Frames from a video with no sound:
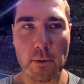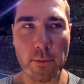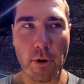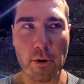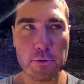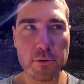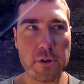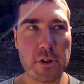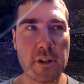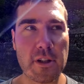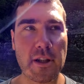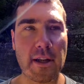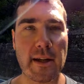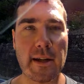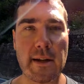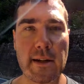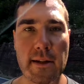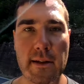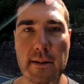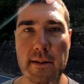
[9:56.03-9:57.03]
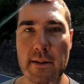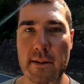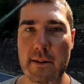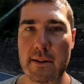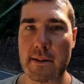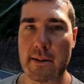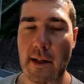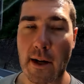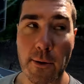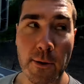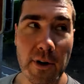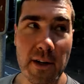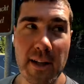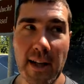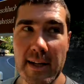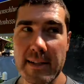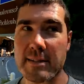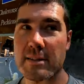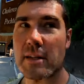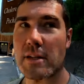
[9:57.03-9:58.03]
almost, and this is our
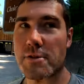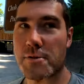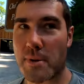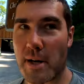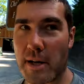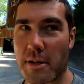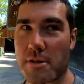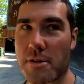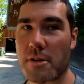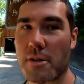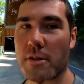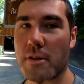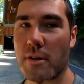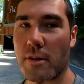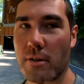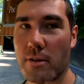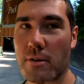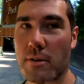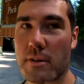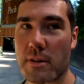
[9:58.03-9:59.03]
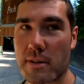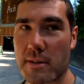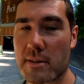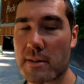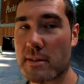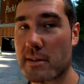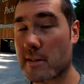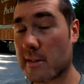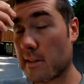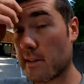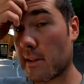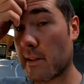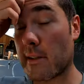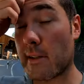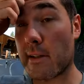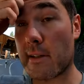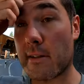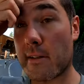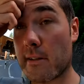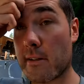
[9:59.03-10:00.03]
last attraction on this
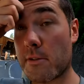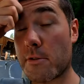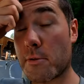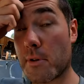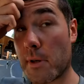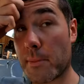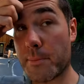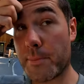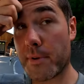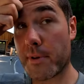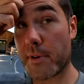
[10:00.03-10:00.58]
trip.